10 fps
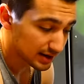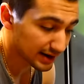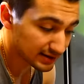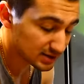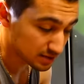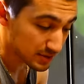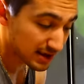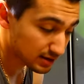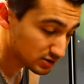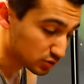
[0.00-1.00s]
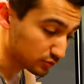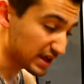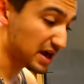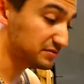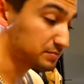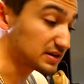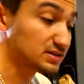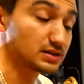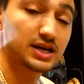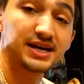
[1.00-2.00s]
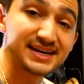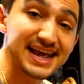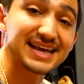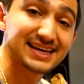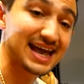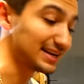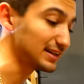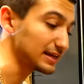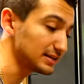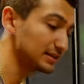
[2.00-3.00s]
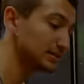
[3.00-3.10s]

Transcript: and it's gonna make it so that we have basically a naked headlight.